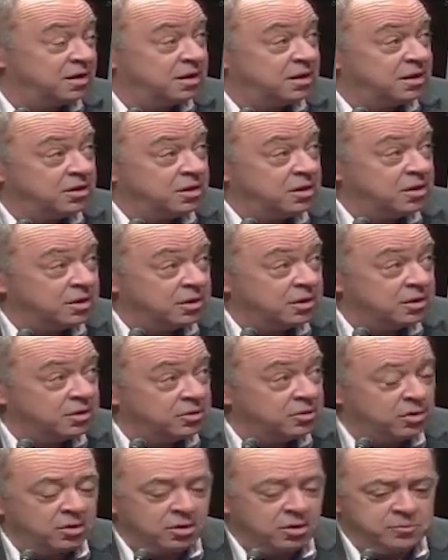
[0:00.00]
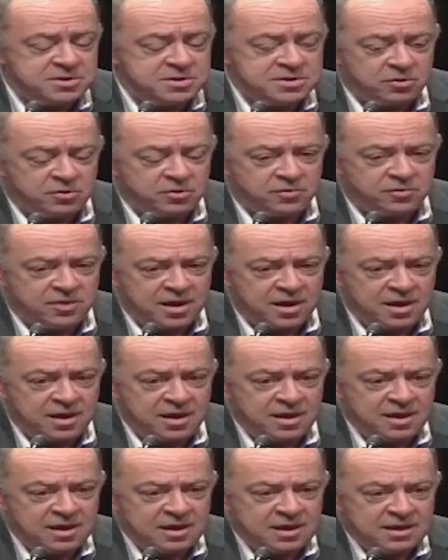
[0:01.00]
the, the Commission Viens
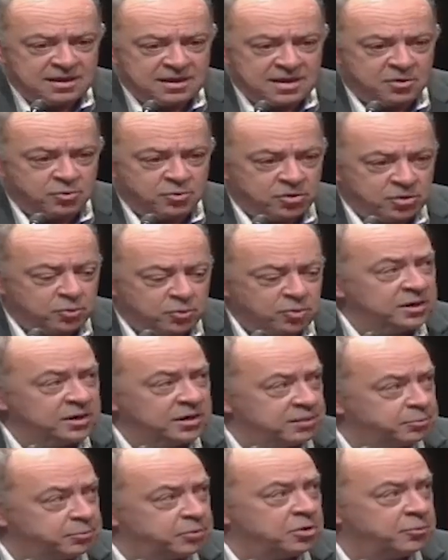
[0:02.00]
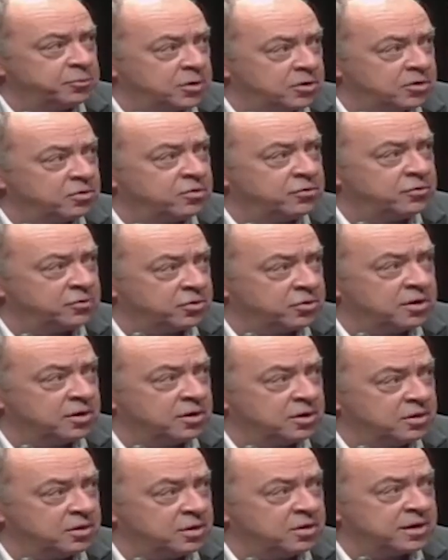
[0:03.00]
that we will implement over the,
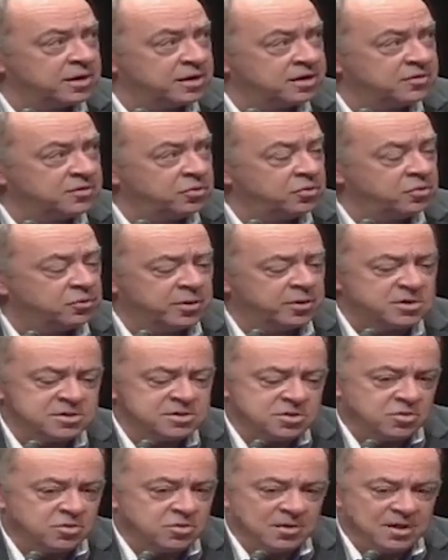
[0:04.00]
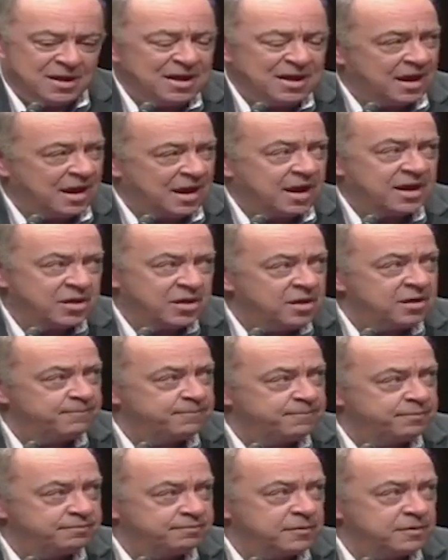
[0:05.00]
the next few months. So I think
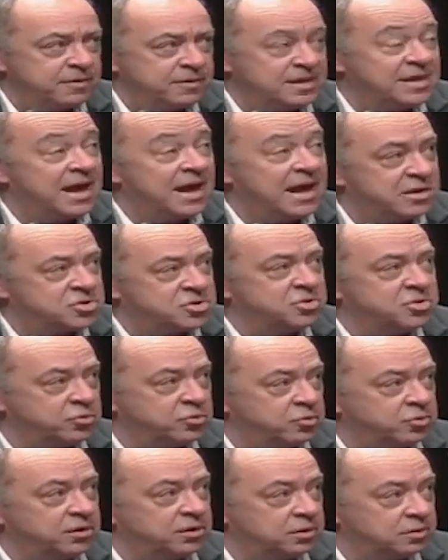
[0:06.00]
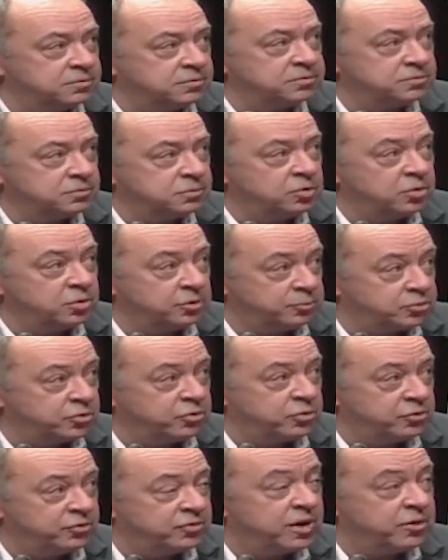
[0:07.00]
the action will, will
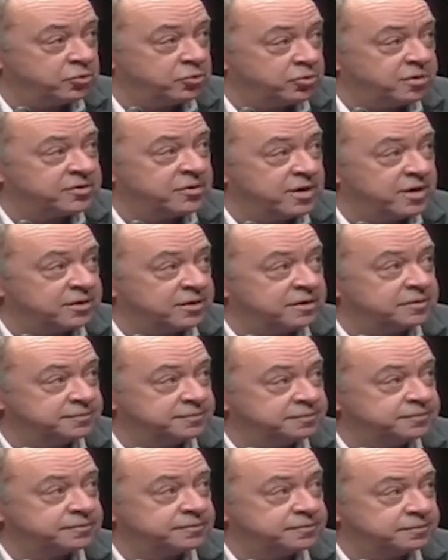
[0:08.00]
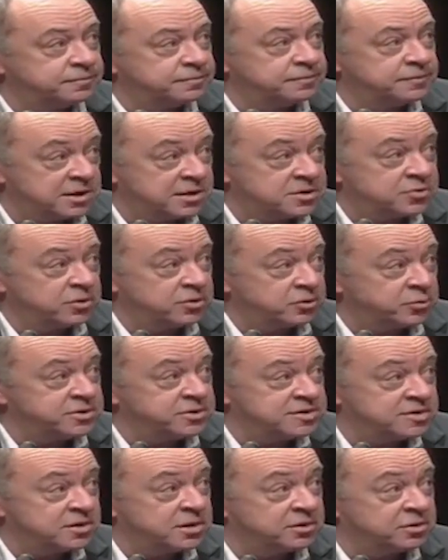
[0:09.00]
prove that we're there. That's what we
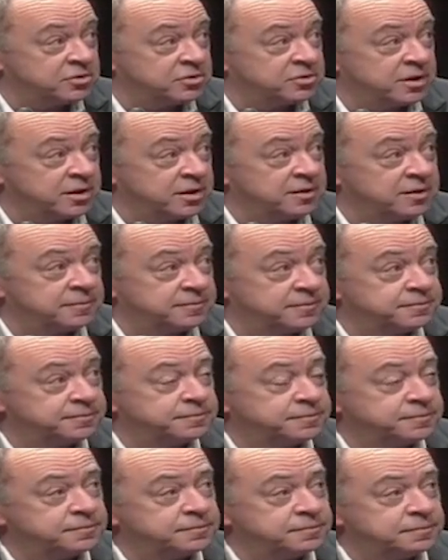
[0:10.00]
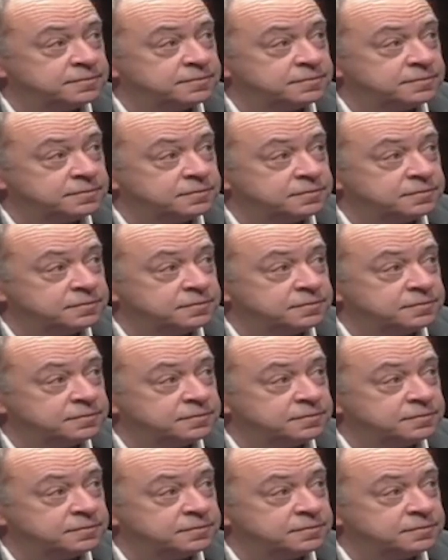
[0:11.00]
start today. Maybe yes. just